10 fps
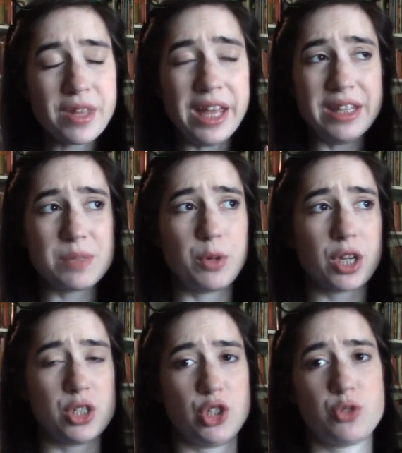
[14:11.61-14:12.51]
And this book
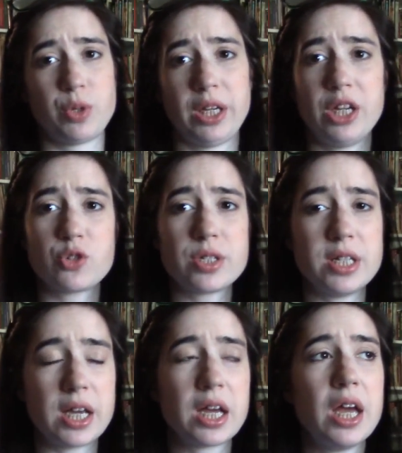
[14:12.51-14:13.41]
is just really
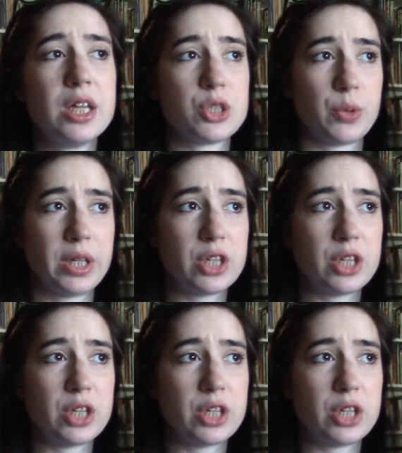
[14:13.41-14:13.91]
interesting. It's a really